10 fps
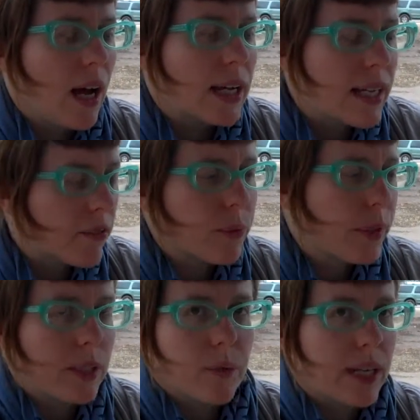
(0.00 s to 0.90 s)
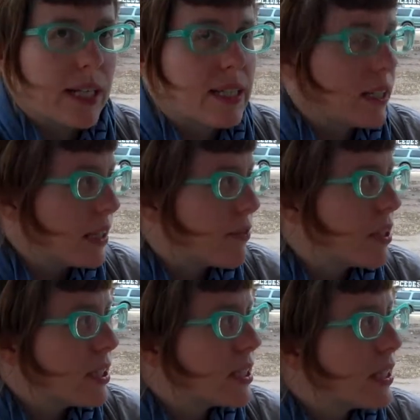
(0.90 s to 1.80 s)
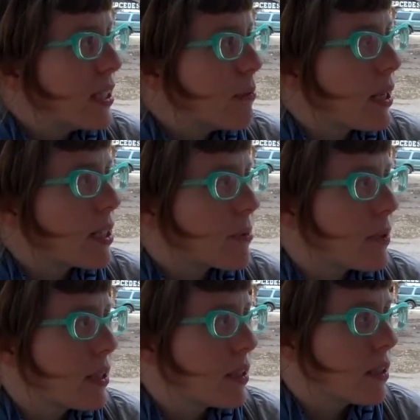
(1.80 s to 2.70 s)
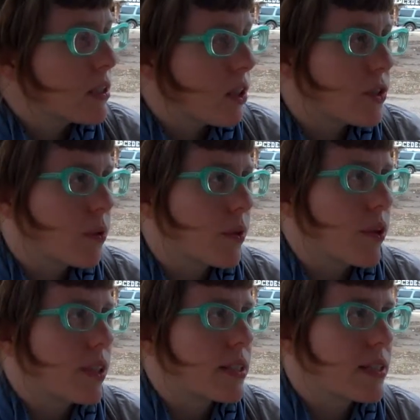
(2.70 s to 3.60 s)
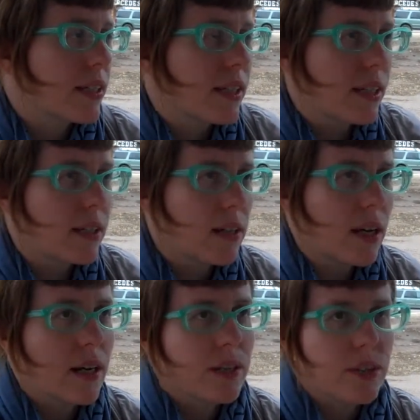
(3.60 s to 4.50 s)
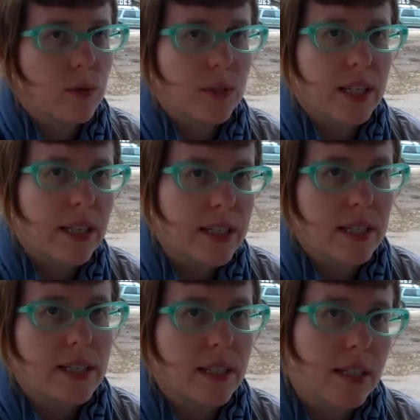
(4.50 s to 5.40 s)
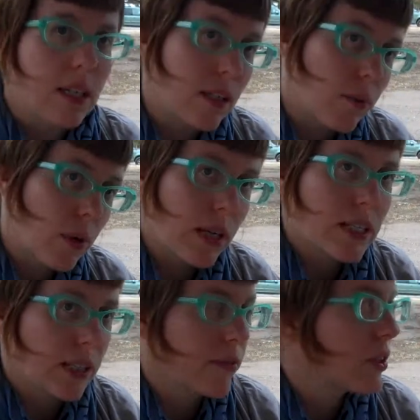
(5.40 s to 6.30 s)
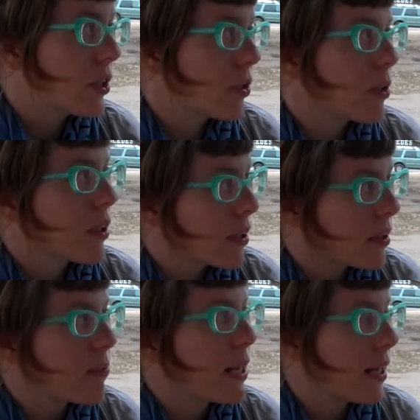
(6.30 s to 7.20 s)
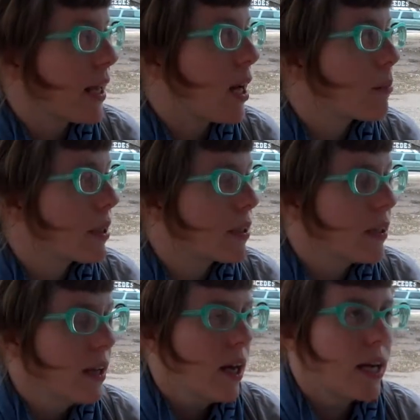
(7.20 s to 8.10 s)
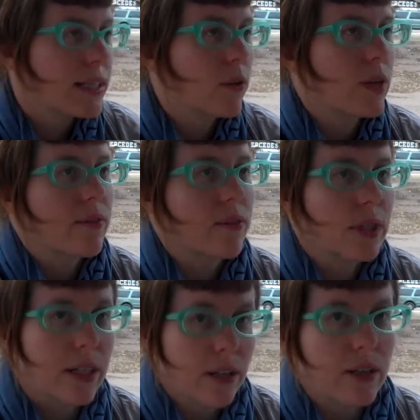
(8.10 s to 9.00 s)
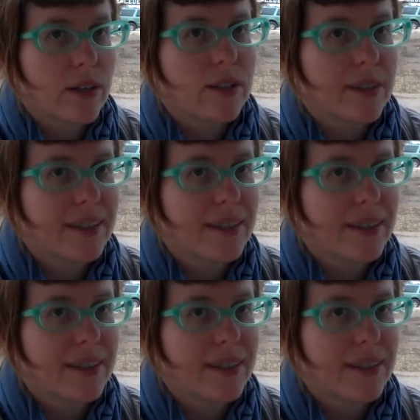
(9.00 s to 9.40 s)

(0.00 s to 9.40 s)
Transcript: I never really wanted to live in the city. My husband is also an artist, and he got out of school and he had this idea that he wanted to live in New York and make it happen. And I said, okay, for a year.